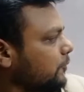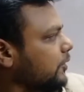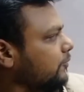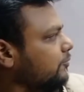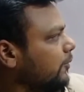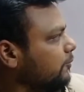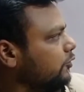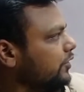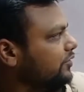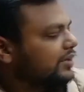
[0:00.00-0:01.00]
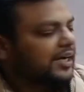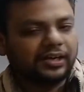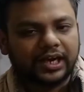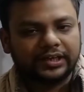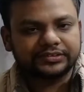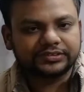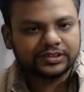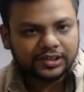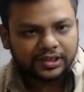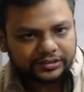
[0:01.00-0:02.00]
observe from these red lines?
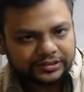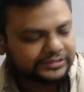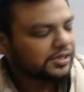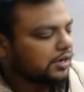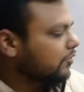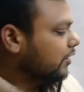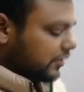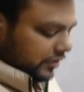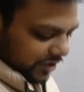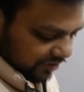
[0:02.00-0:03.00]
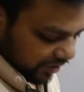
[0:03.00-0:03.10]
These are what? These